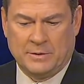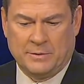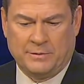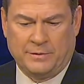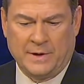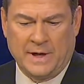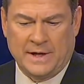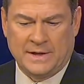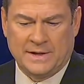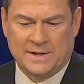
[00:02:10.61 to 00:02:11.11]

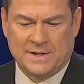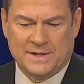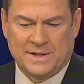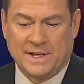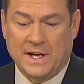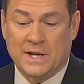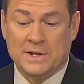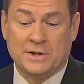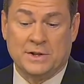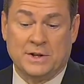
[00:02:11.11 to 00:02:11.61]
reflect
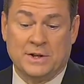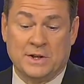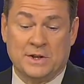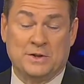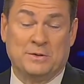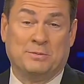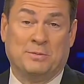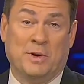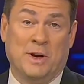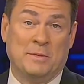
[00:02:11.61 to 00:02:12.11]
disgust and
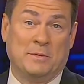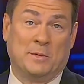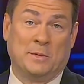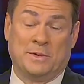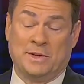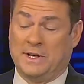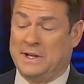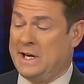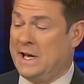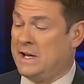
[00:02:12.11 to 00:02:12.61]
disappointment
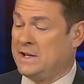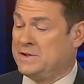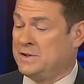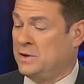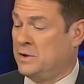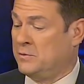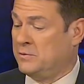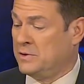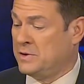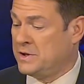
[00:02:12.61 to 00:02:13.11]
with the
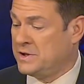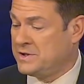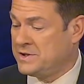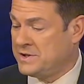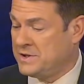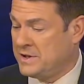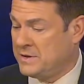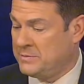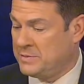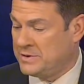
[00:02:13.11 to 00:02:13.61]
council over
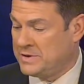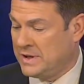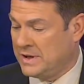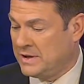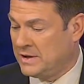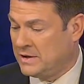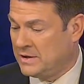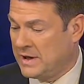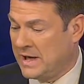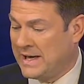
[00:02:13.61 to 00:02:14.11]
this uh,
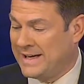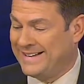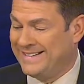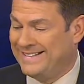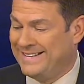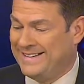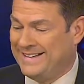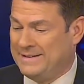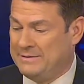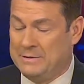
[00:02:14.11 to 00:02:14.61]
particular uh,
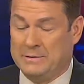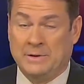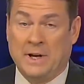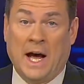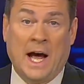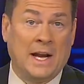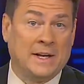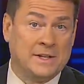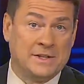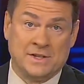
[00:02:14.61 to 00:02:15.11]

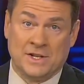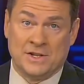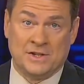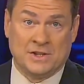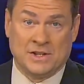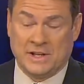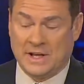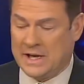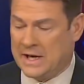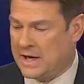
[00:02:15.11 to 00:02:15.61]

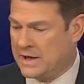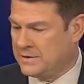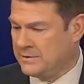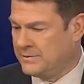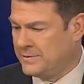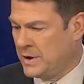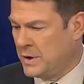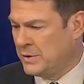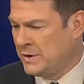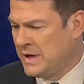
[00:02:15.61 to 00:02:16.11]
non-decision today not
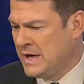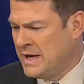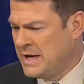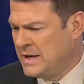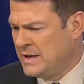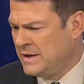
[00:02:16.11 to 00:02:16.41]
to vote.